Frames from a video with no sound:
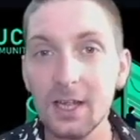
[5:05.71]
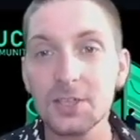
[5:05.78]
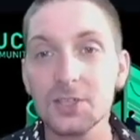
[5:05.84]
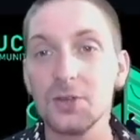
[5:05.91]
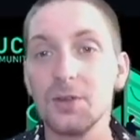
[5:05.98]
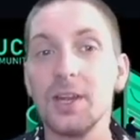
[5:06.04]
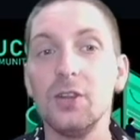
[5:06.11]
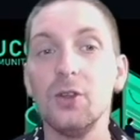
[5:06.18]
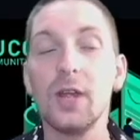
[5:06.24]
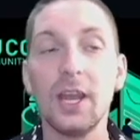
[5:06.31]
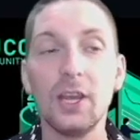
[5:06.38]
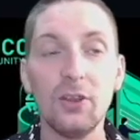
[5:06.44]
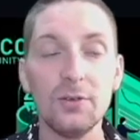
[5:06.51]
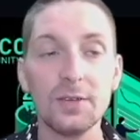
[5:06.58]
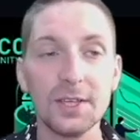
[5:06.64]
so then you
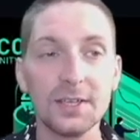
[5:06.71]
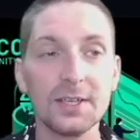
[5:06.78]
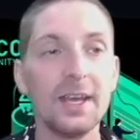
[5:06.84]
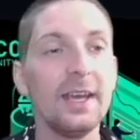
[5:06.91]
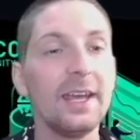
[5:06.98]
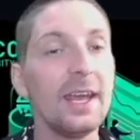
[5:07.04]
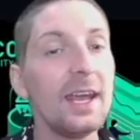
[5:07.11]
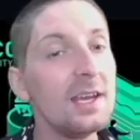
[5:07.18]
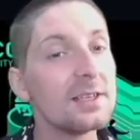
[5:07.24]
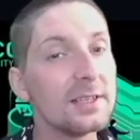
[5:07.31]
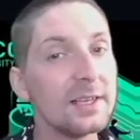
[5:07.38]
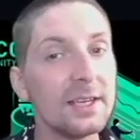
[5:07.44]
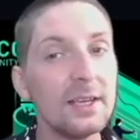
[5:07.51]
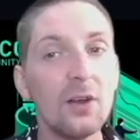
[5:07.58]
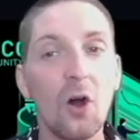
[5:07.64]
can use it
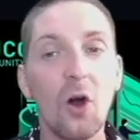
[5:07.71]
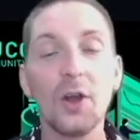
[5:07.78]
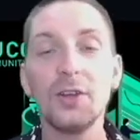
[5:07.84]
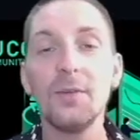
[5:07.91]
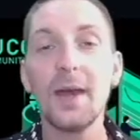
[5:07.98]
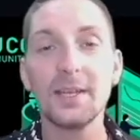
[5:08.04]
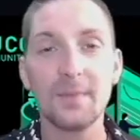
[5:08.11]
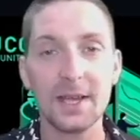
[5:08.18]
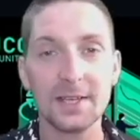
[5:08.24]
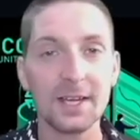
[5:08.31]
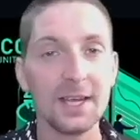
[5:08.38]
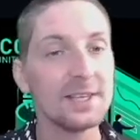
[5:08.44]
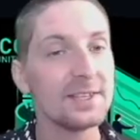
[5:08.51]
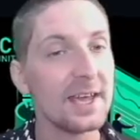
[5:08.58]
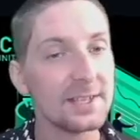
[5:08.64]
easily on your MetaMask.
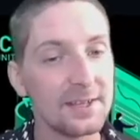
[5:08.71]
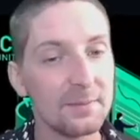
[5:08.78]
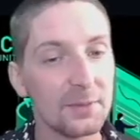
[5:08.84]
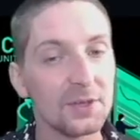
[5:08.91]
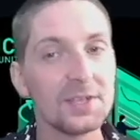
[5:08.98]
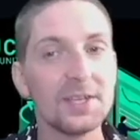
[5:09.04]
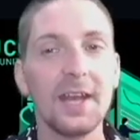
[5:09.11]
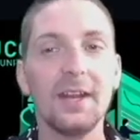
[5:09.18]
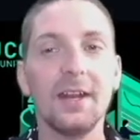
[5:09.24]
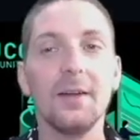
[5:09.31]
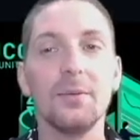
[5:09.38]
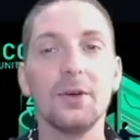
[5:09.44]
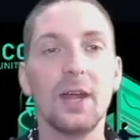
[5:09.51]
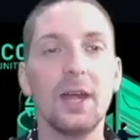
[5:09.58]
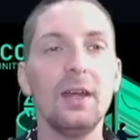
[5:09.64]
It's that simple to set it
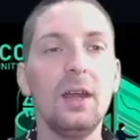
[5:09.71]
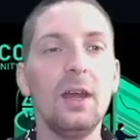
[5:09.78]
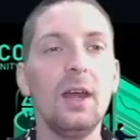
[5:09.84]
up, okay?